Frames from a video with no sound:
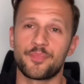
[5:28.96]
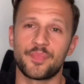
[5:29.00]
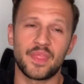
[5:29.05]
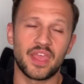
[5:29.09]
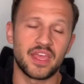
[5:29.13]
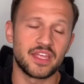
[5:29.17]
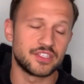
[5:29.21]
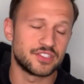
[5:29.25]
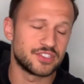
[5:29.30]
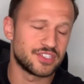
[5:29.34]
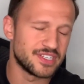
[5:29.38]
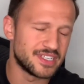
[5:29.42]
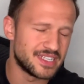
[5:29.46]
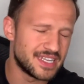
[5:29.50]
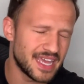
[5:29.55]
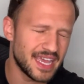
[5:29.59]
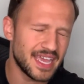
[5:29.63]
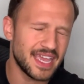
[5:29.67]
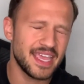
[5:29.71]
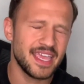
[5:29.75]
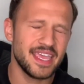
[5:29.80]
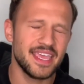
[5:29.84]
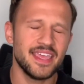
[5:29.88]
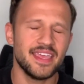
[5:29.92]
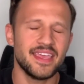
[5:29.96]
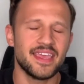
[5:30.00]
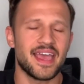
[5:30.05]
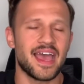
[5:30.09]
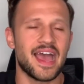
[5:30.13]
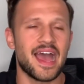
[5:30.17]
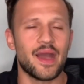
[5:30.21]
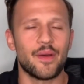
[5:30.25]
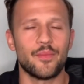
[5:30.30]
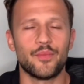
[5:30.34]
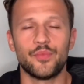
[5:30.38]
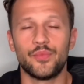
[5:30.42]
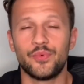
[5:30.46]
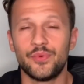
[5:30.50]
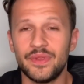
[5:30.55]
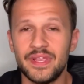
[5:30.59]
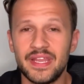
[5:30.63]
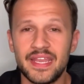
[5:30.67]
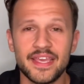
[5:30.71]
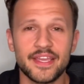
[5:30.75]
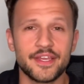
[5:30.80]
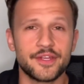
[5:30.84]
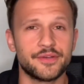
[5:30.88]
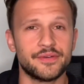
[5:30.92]
today I'm
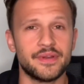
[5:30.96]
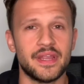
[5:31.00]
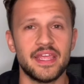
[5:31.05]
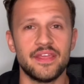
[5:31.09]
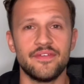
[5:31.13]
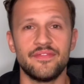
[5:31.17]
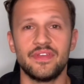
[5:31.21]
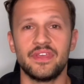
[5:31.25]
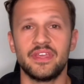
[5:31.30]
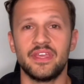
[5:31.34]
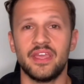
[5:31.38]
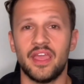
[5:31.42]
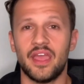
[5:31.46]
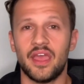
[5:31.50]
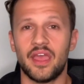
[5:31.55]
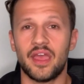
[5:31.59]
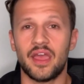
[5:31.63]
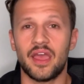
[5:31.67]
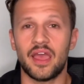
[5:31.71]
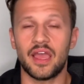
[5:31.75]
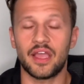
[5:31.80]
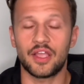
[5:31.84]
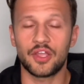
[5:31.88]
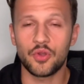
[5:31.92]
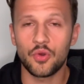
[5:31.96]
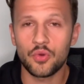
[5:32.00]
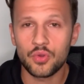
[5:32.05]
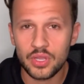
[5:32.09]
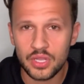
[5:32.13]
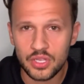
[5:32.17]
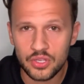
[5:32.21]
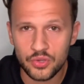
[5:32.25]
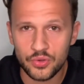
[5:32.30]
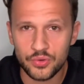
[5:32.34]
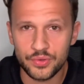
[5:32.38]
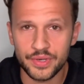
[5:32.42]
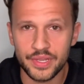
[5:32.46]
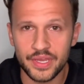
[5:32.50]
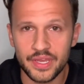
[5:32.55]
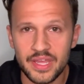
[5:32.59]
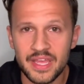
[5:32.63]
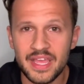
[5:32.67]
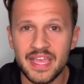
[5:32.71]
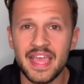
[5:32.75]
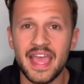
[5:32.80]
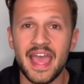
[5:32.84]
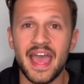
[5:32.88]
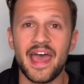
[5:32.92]
really craving a Coca-Cola,
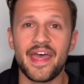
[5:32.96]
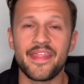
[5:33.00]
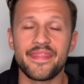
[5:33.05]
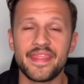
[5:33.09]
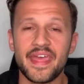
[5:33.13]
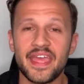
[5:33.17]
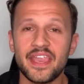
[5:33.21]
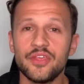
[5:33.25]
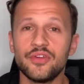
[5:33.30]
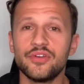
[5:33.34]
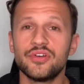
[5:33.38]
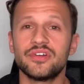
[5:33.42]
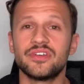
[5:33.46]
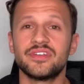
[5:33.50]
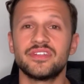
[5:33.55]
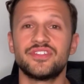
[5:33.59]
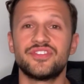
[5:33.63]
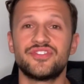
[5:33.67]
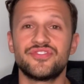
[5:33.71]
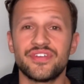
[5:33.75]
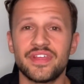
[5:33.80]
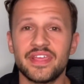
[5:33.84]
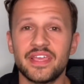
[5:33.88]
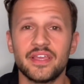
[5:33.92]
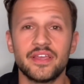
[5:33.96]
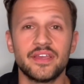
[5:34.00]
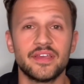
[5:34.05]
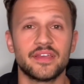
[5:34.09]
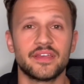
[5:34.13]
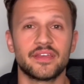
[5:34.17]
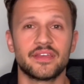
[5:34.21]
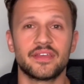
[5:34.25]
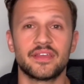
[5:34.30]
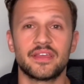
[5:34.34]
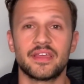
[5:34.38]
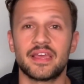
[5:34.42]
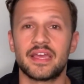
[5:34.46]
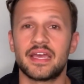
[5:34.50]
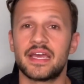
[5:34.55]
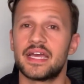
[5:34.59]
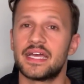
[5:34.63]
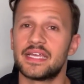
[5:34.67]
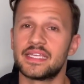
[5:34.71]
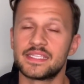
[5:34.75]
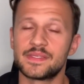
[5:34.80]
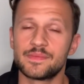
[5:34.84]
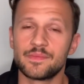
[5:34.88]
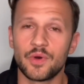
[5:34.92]
and then you're gonna drink a
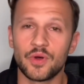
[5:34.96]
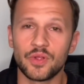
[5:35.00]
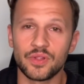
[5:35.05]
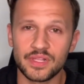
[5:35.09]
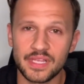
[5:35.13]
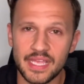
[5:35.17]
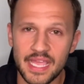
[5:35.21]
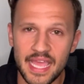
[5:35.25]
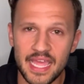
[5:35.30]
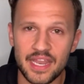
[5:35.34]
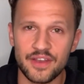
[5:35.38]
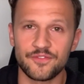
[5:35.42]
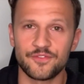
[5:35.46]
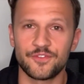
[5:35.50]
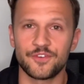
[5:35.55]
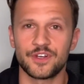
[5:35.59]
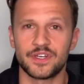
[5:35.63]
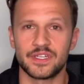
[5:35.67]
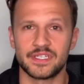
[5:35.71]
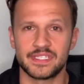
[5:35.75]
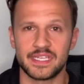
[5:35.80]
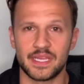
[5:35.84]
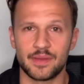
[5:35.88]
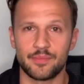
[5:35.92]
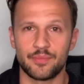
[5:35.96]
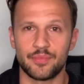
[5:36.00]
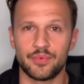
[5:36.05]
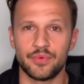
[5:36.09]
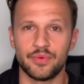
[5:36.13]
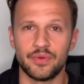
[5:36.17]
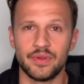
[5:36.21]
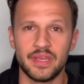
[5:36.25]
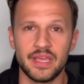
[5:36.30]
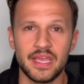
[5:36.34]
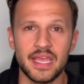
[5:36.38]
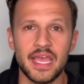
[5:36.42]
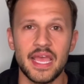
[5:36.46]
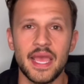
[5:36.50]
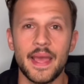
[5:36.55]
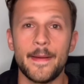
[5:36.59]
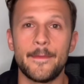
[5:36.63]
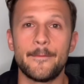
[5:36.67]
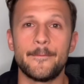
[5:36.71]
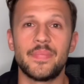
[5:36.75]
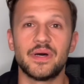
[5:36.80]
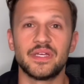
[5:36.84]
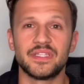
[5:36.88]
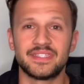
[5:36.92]
small can, for example.
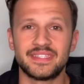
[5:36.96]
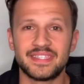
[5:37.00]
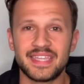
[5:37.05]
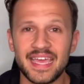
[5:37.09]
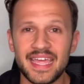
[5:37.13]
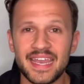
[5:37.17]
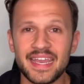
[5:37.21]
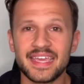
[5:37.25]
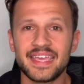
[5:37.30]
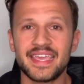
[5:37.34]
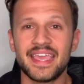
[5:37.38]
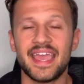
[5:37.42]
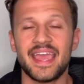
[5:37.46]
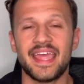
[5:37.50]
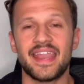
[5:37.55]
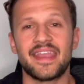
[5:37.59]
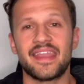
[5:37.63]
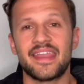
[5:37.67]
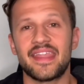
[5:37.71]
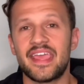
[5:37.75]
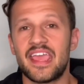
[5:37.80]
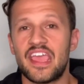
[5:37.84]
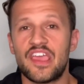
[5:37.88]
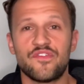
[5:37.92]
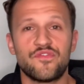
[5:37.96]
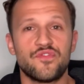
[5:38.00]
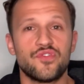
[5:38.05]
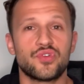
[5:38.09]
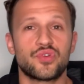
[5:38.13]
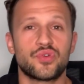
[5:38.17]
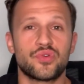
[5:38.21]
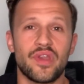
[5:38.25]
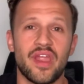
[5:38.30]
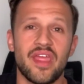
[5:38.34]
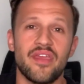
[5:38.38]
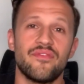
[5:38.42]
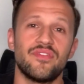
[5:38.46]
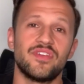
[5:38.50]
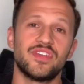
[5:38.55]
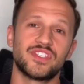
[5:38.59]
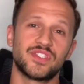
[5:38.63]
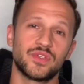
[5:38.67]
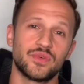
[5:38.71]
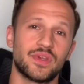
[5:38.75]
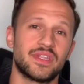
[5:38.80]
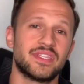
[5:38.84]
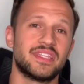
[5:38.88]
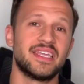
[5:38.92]
But then again, if you're craving
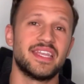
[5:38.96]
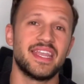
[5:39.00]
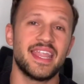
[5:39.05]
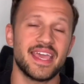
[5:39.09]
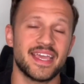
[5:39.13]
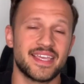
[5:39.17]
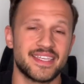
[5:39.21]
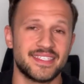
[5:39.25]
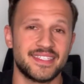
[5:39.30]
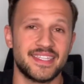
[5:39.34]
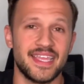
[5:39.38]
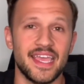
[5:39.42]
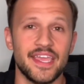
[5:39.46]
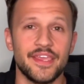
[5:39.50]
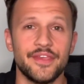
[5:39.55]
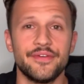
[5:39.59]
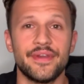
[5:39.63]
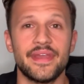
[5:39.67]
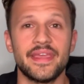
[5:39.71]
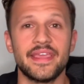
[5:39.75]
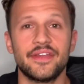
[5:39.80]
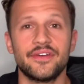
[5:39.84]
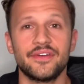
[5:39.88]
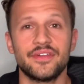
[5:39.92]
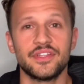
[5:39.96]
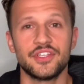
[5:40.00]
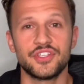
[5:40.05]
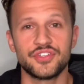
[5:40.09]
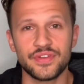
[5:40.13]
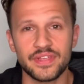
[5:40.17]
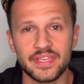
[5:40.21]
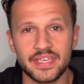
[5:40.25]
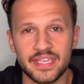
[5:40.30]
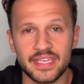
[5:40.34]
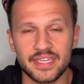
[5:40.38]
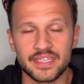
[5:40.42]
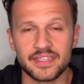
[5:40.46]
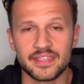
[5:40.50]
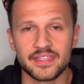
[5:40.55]
soda the next day, you ain't gonna drink it.